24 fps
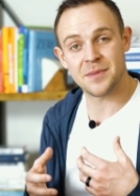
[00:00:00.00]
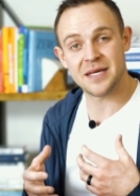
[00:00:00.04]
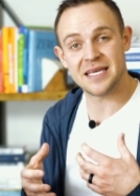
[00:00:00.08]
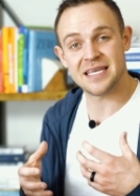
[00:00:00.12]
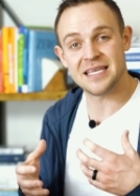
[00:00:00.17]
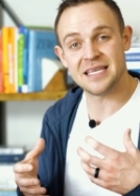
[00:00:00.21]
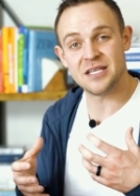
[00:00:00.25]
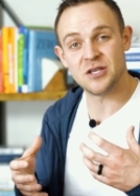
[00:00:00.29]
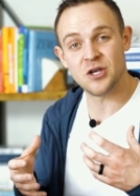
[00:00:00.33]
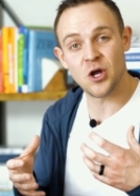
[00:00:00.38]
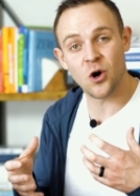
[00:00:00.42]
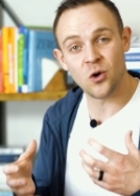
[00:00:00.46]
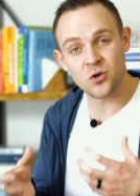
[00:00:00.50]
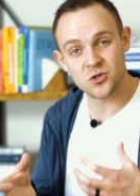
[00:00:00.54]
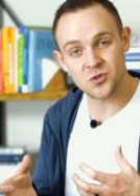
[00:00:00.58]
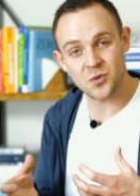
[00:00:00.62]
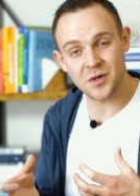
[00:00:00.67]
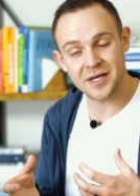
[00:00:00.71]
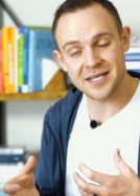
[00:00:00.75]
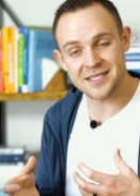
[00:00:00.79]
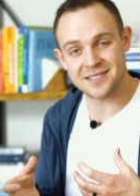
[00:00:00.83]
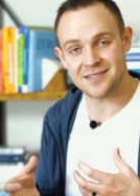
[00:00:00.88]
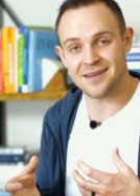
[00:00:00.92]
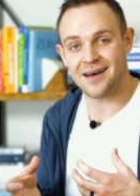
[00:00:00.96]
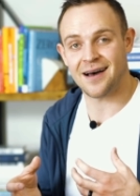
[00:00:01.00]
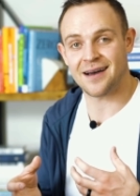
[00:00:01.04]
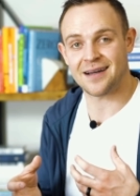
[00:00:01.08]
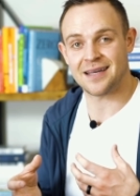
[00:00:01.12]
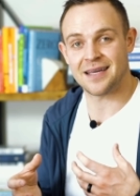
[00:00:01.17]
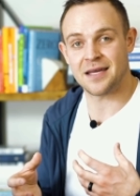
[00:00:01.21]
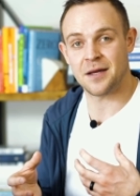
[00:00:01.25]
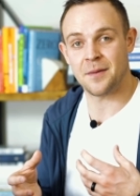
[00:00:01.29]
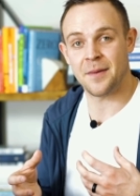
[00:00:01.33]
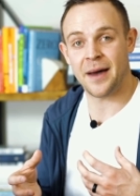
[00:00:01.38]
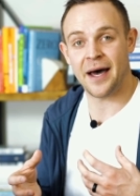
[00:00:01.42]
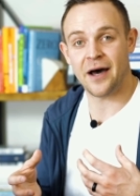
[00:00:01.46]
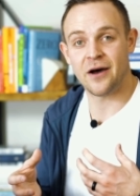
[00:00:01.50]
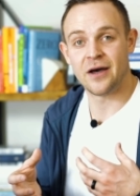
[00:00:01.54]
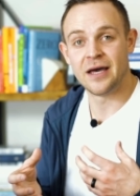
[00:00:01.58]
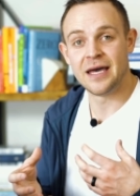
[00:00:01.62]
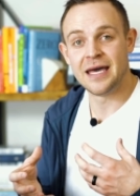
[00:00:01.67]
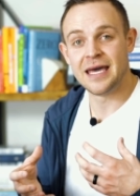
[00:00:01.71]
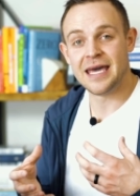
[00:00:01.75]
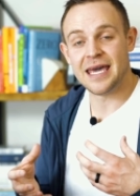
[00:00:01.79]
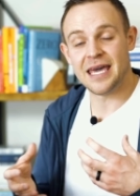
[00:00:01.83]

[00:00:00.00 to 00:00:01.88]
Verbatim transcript: He knows what he's talking about.